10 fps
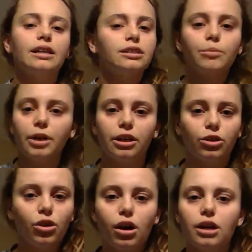and somebody can
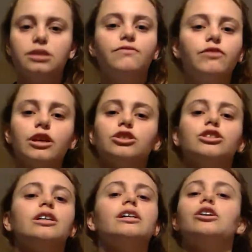cross and finish
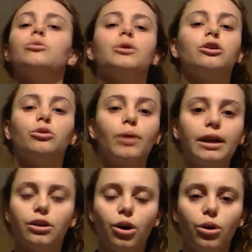it and it'll be a
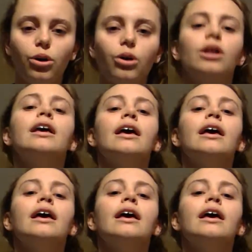great goal.